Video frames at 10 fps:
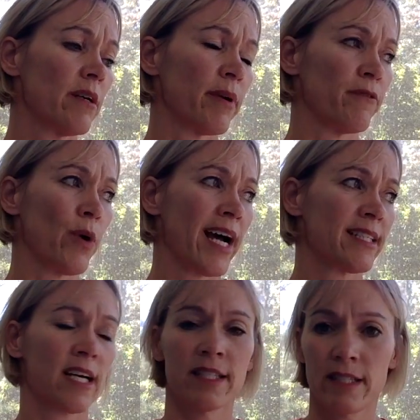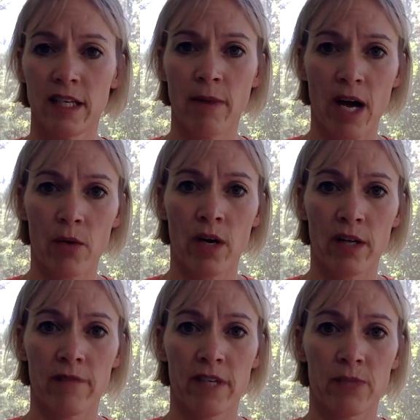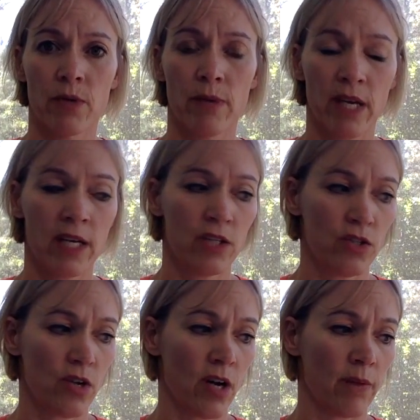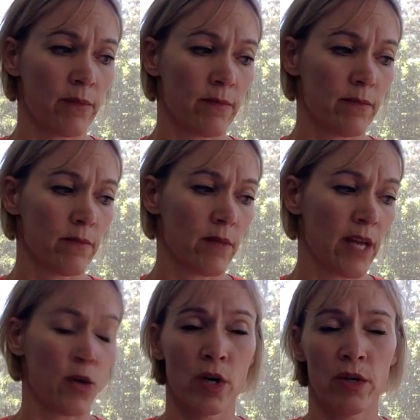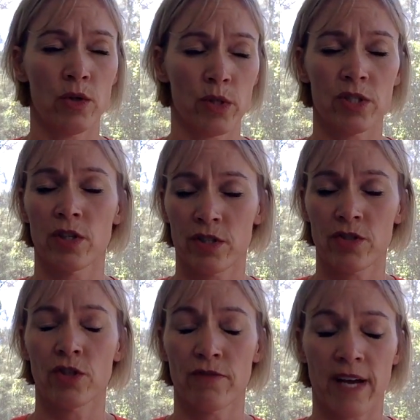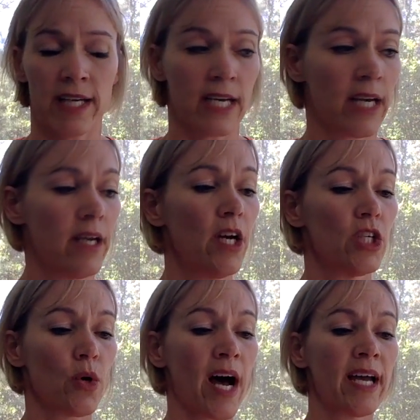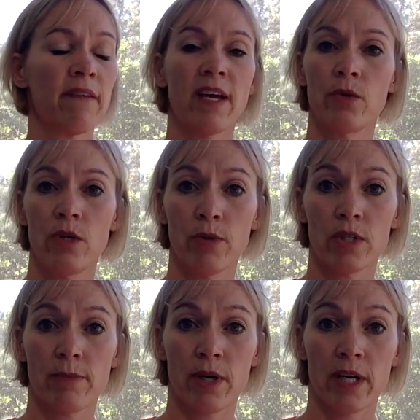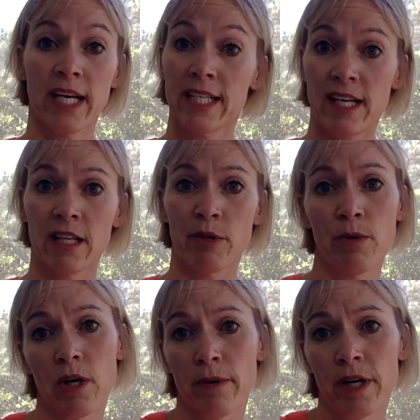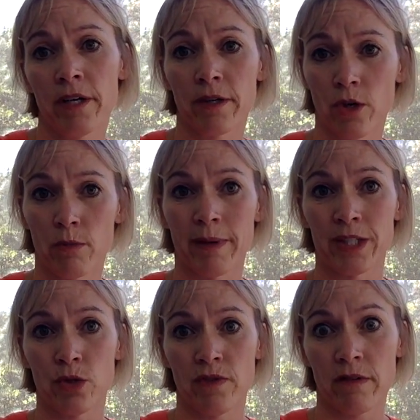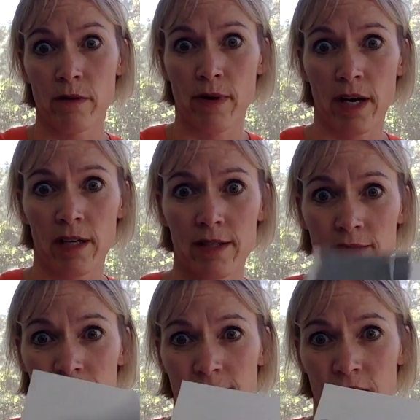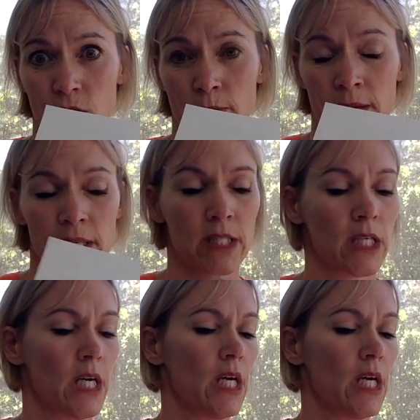But if you ask on Team Aqua on the Facebook page, or you do a search, you'll find it. So I give anyone who books a party, and I tell them, you book a party, you're going to go home with my 2 favorite products, these 2 babies.